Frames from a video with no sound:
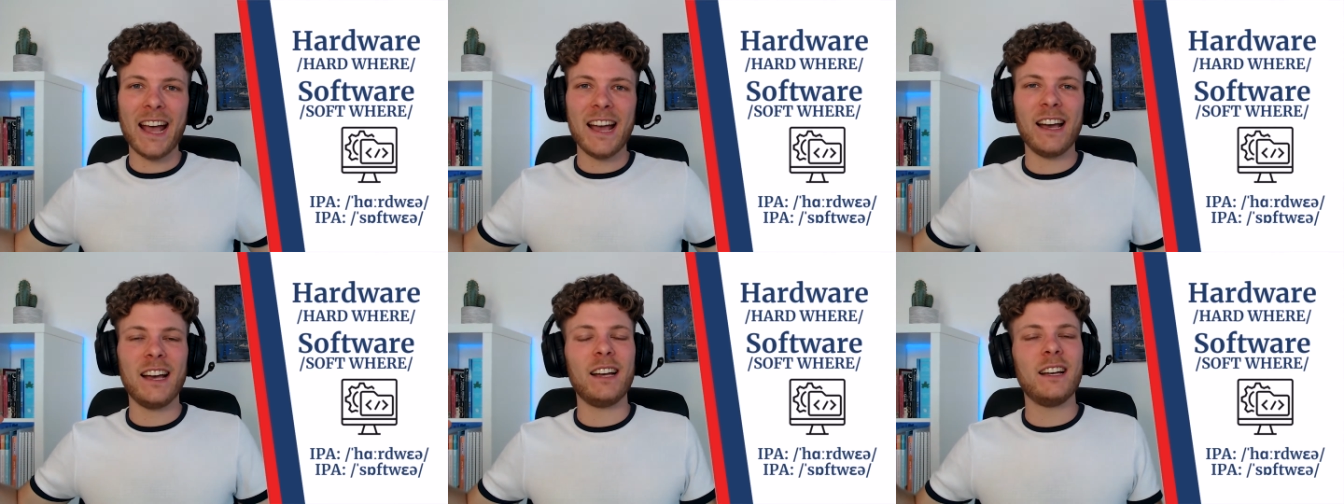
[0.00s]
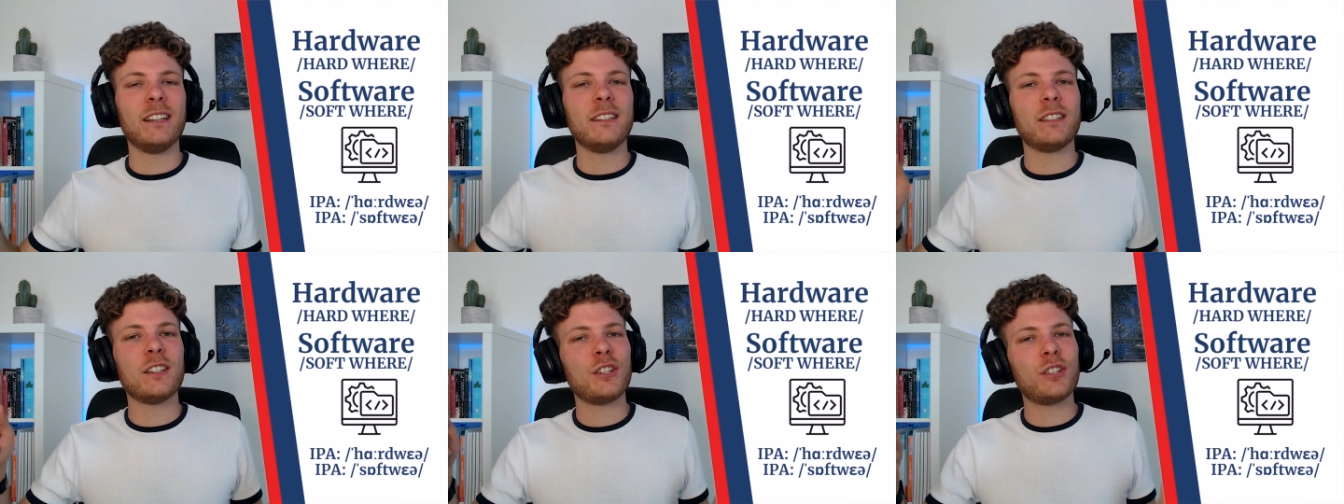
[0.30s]
and
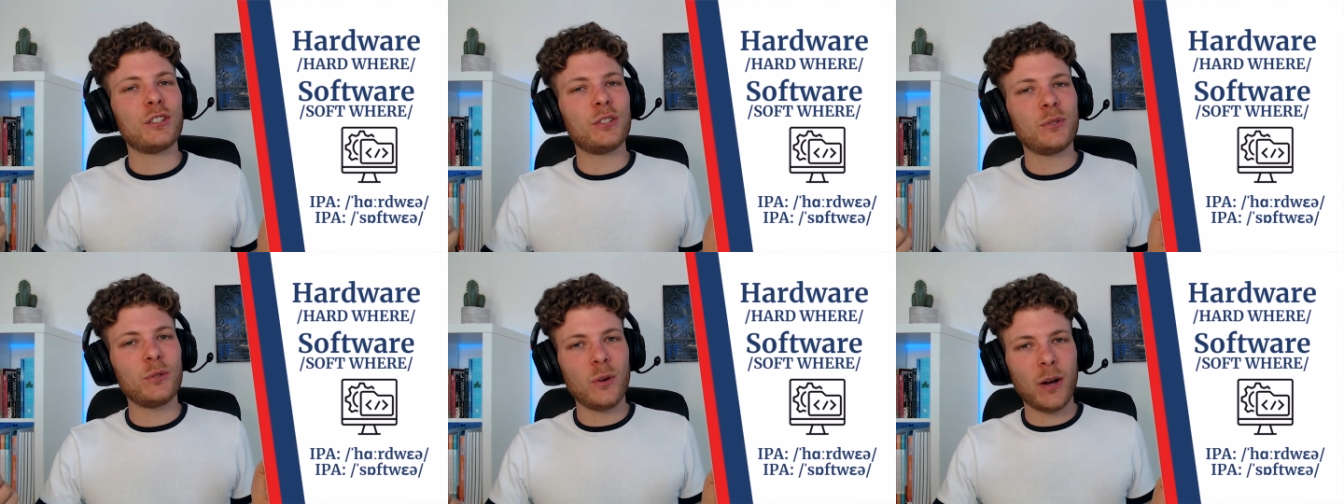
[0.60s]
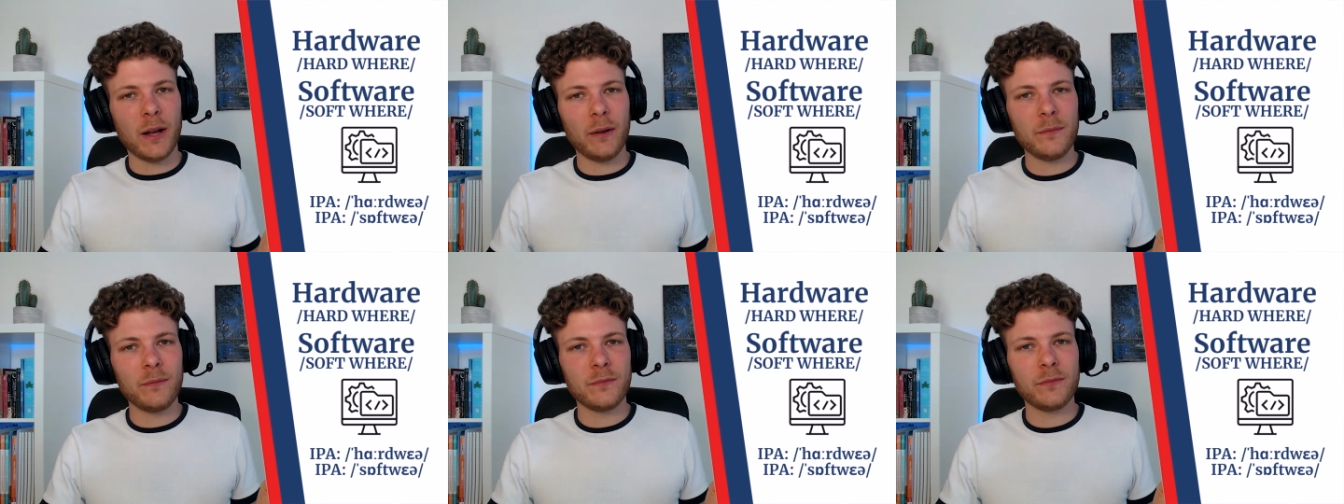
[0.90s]
a schwa.
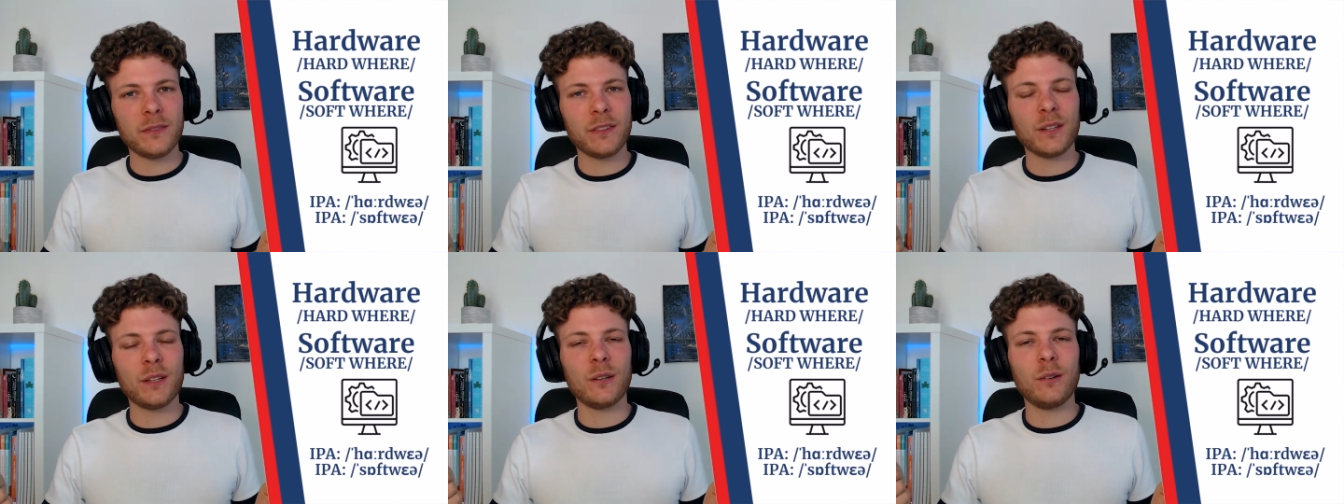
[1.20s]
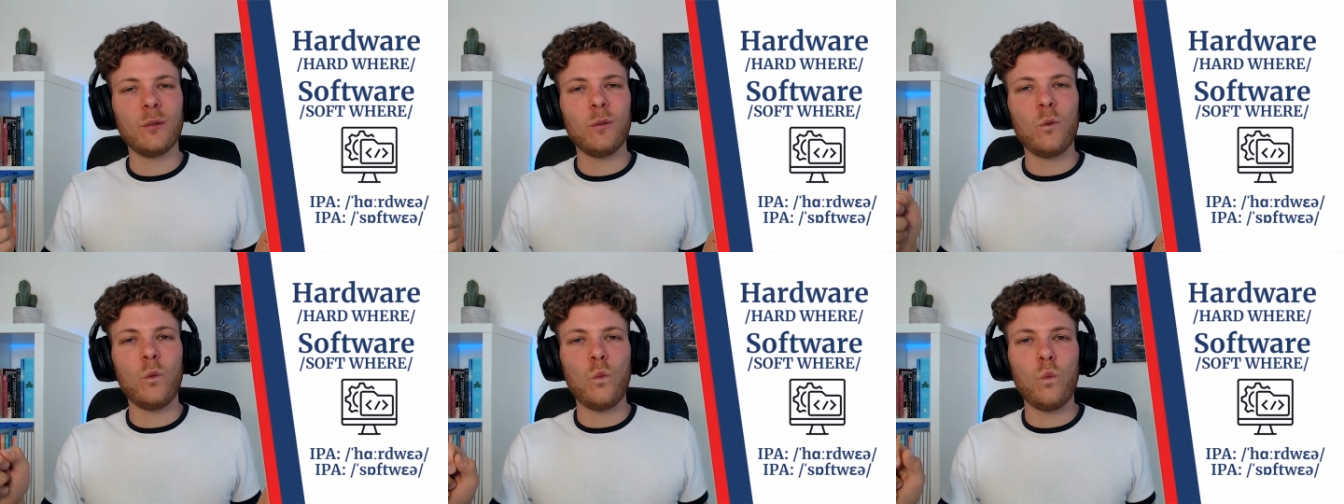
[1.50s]

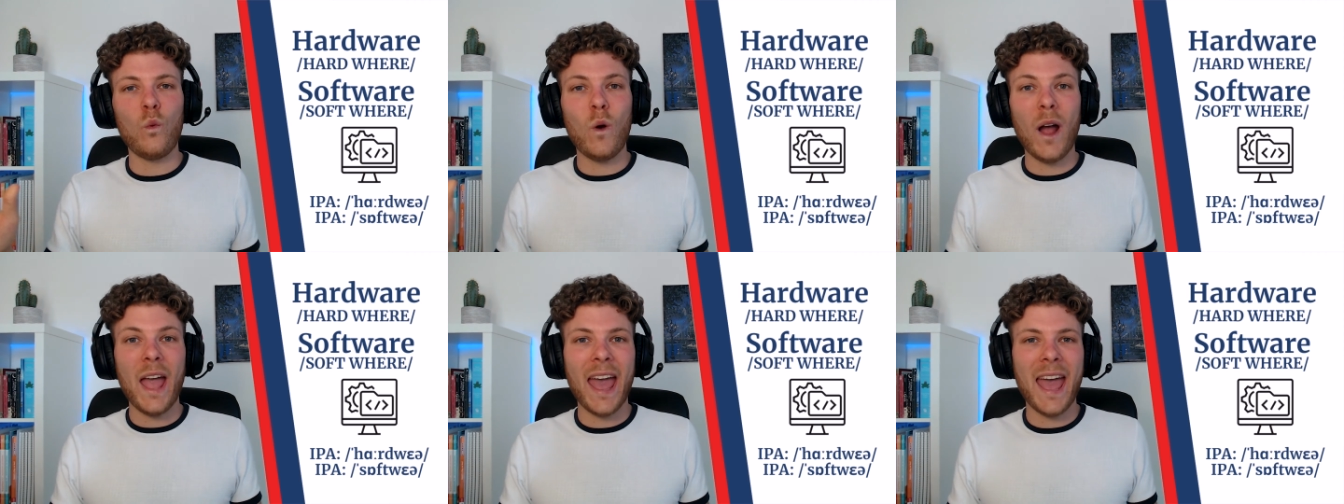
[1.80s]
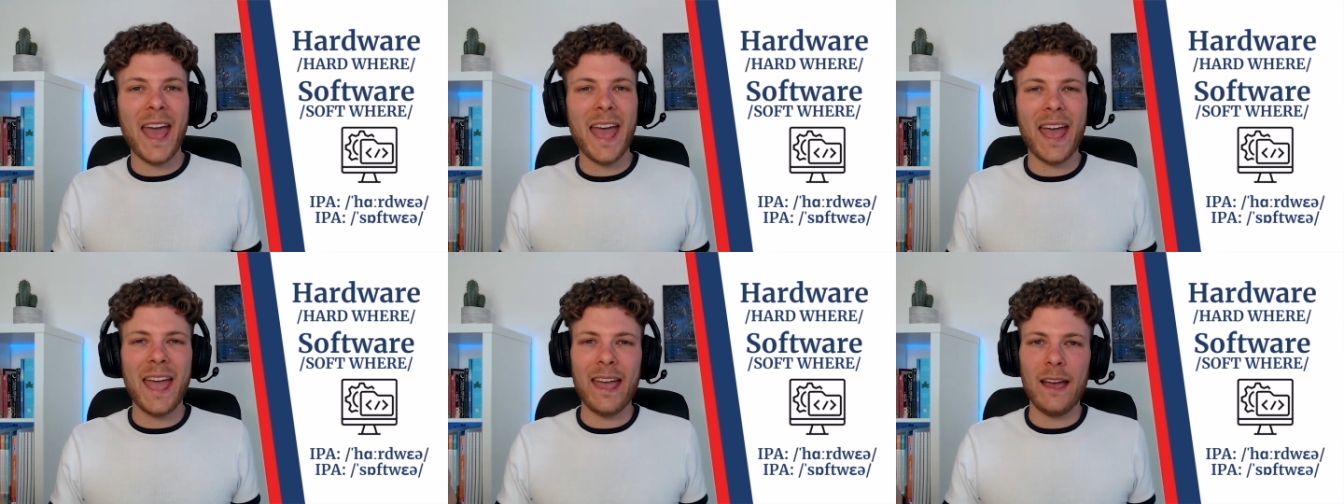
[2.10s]

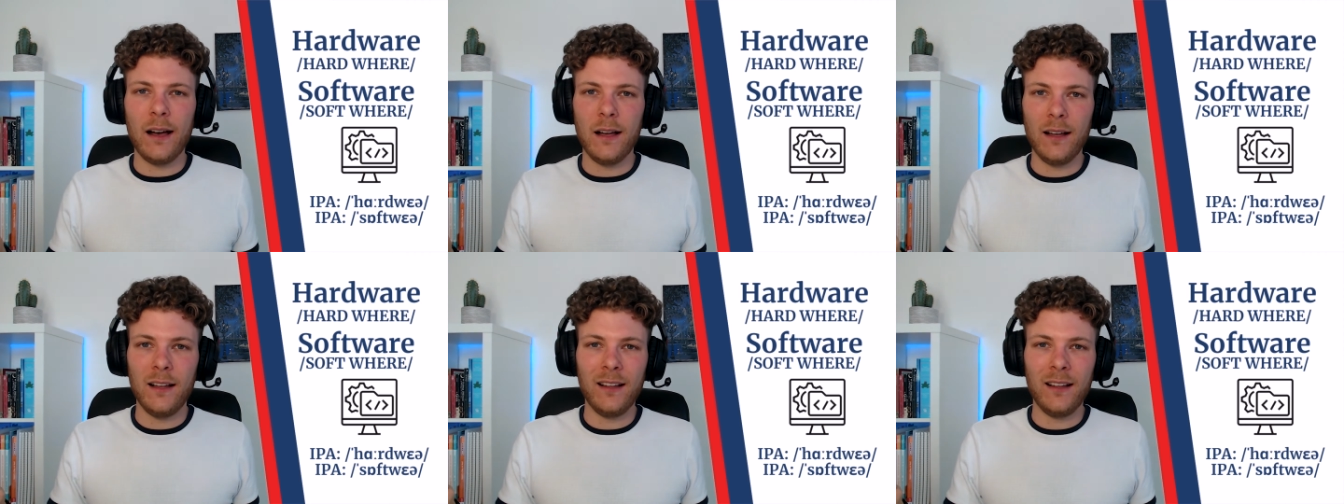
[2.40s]
Where.